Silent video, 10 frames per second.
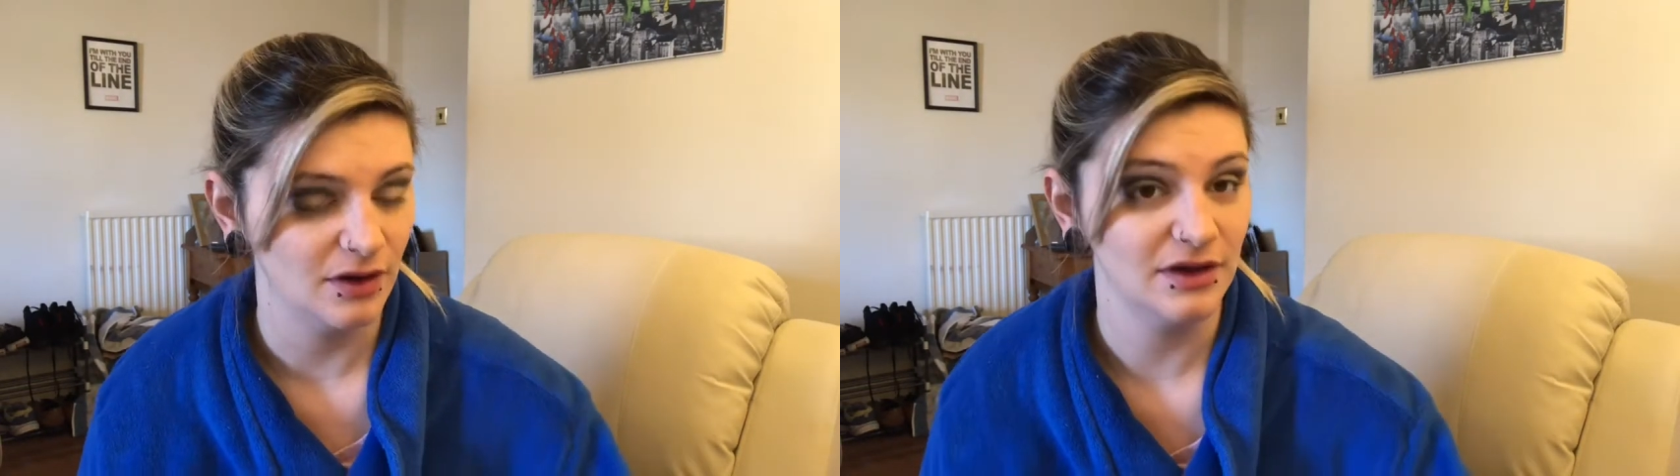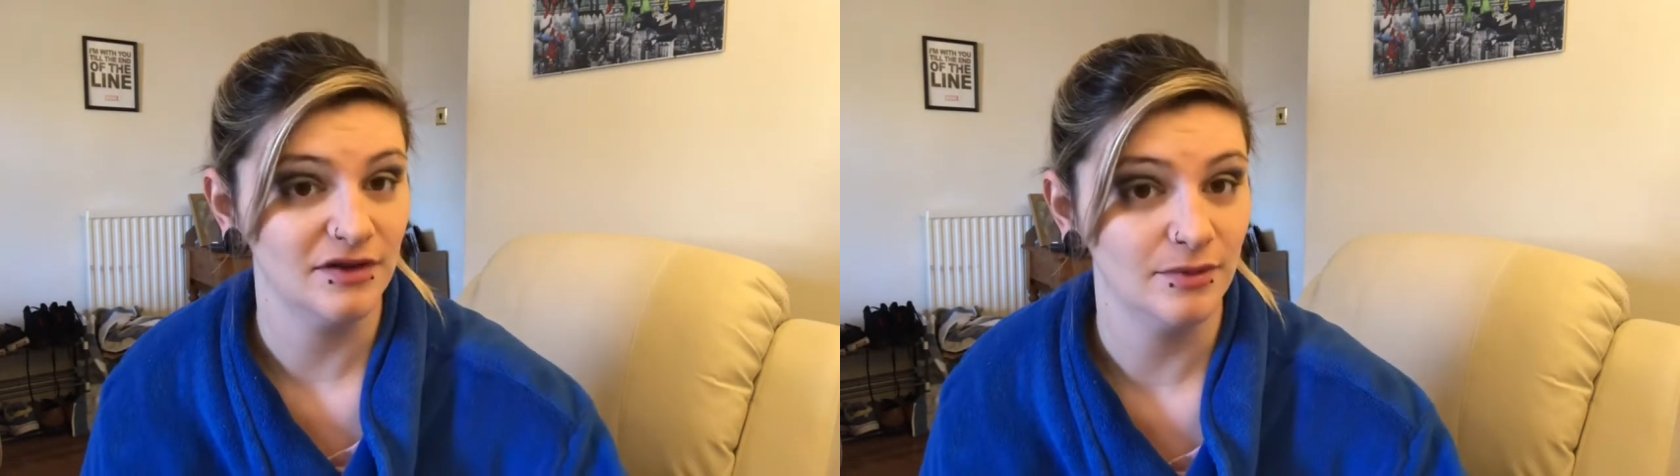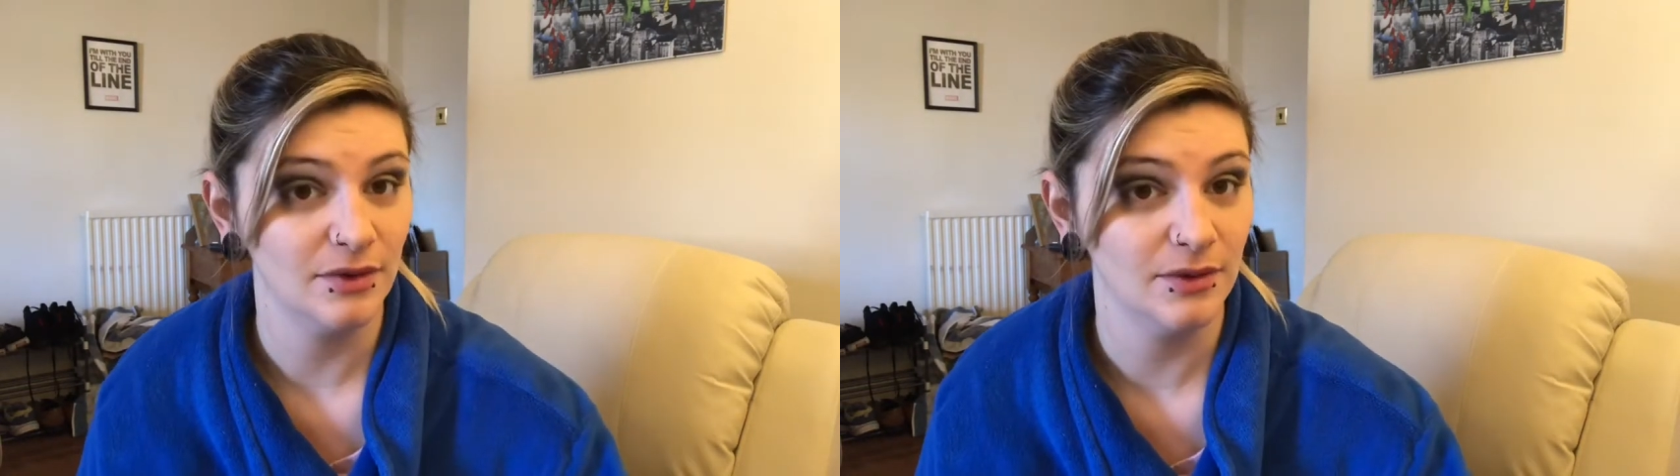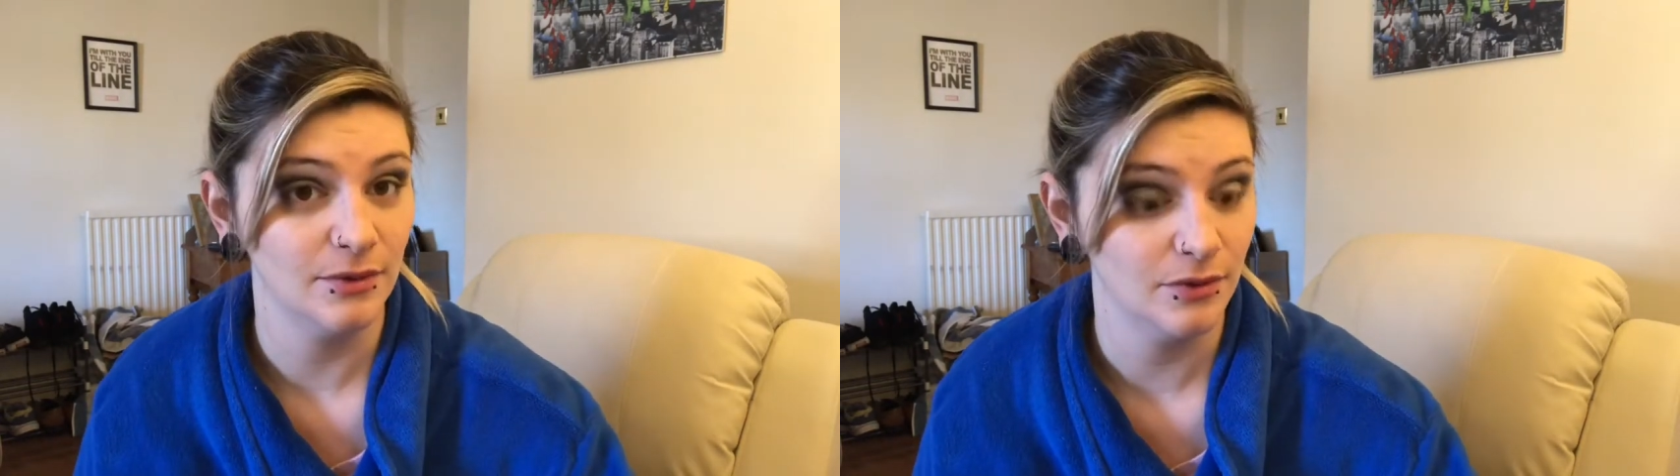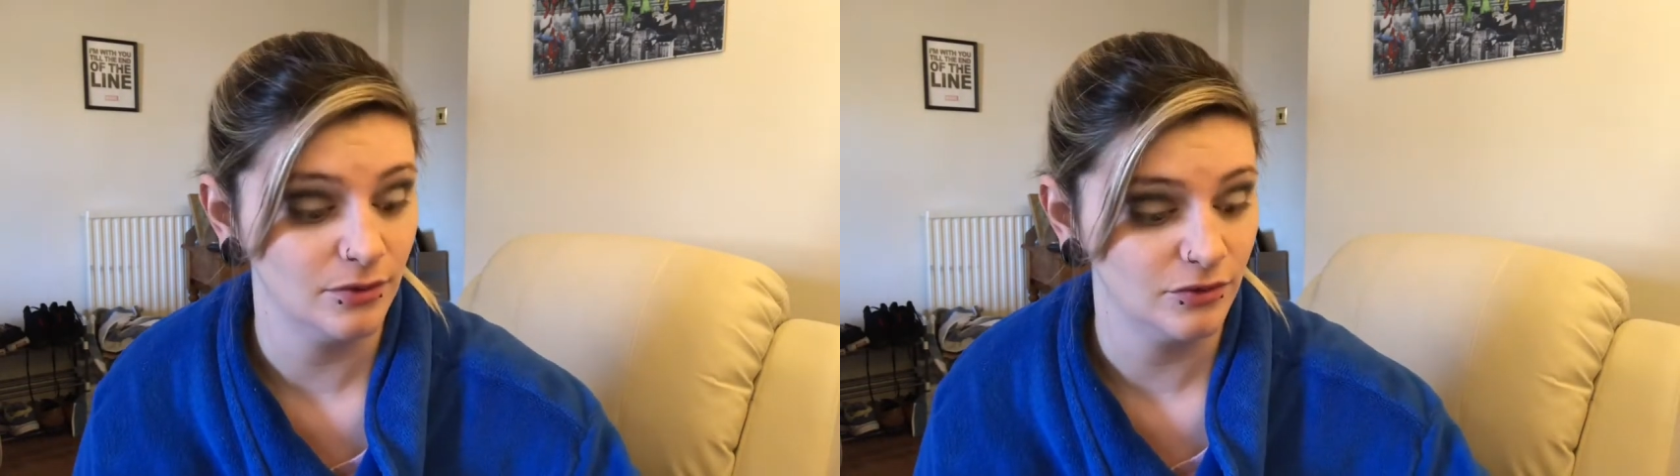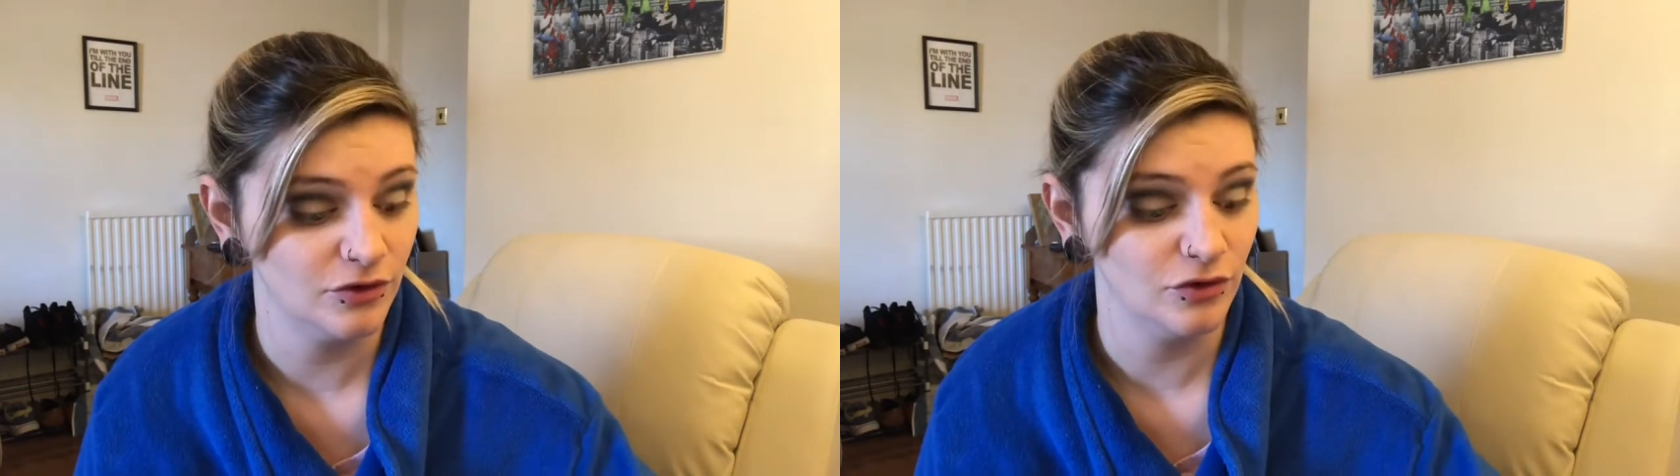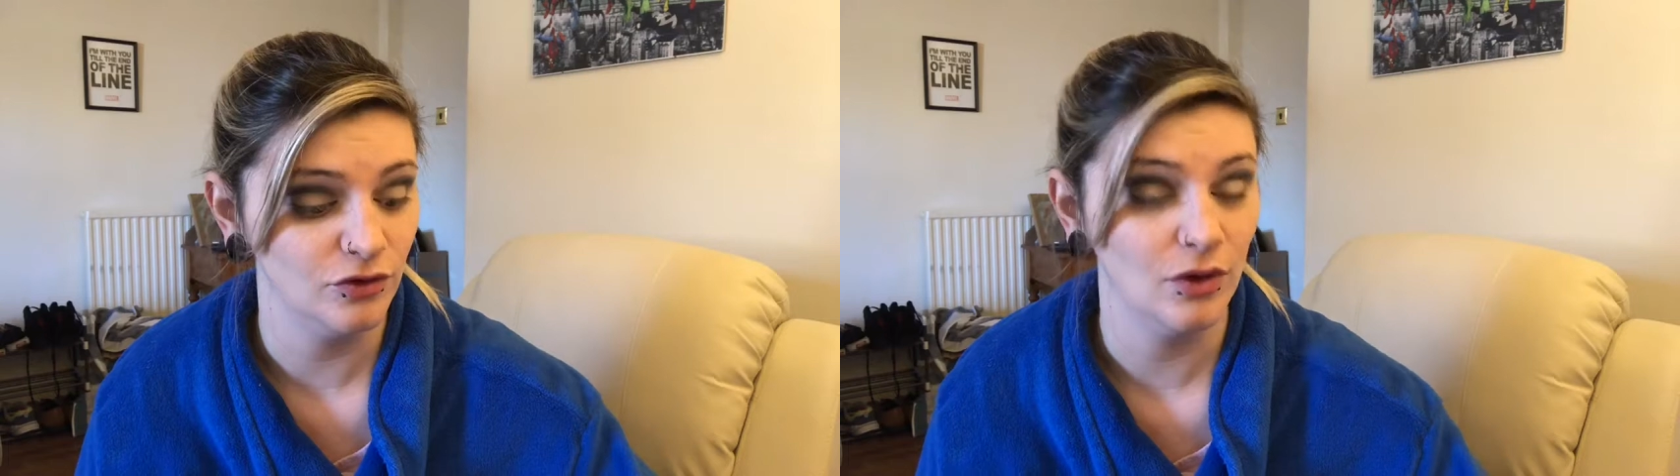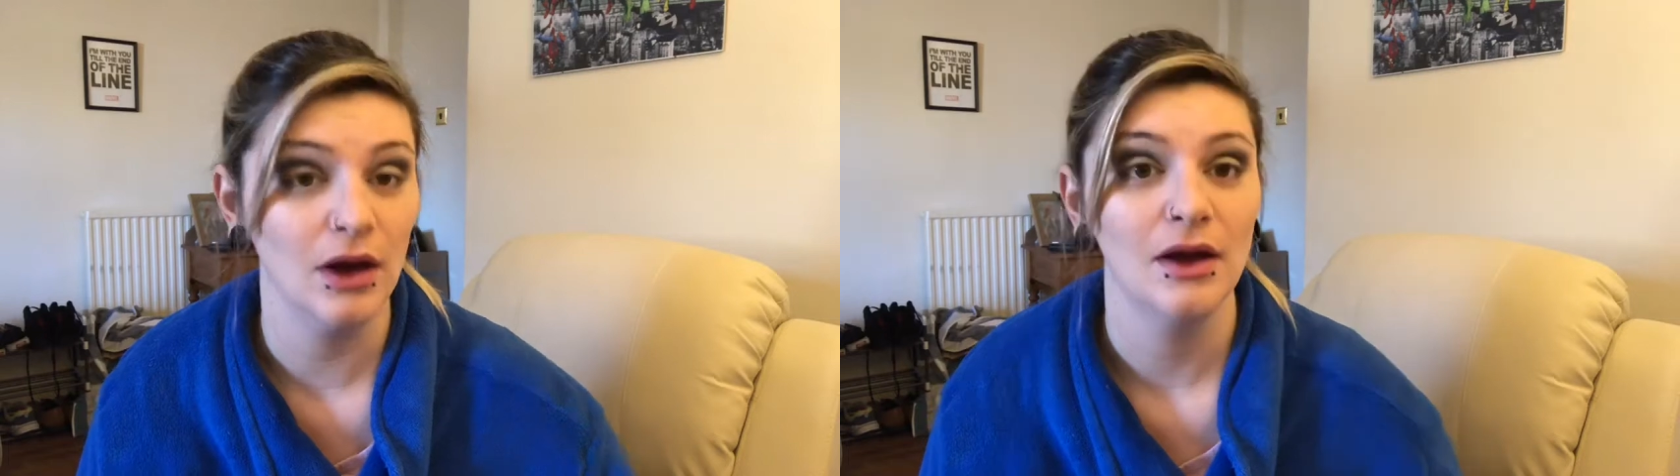is we will do